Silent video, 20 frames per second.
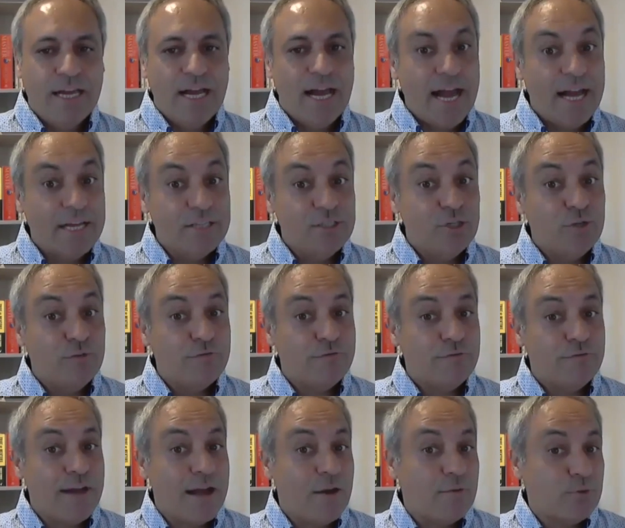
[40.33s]
and you
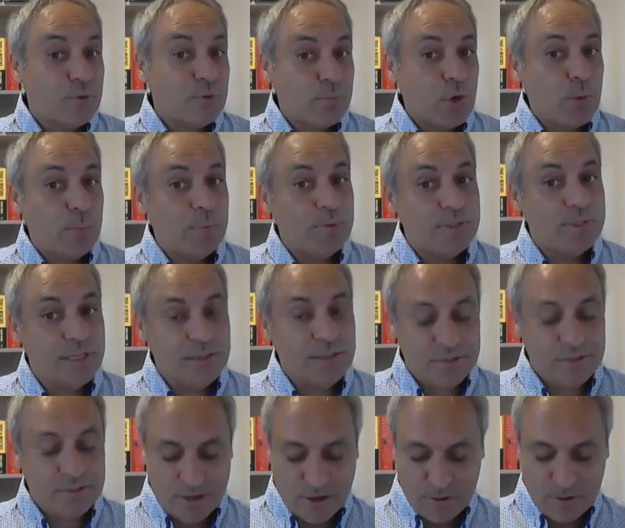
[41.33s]
found a property.
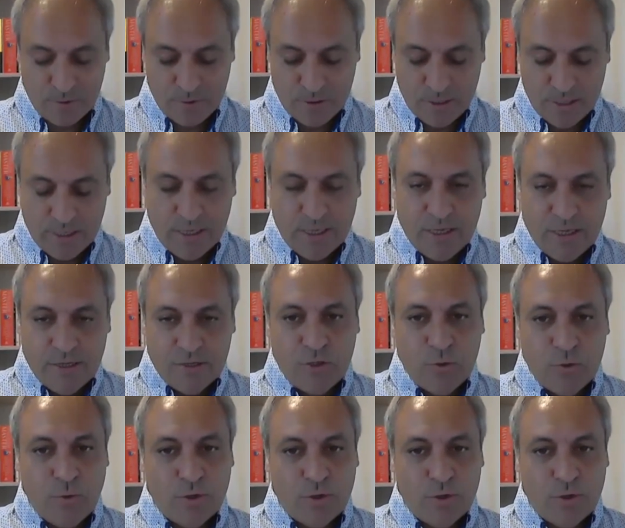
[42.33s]
So do you want to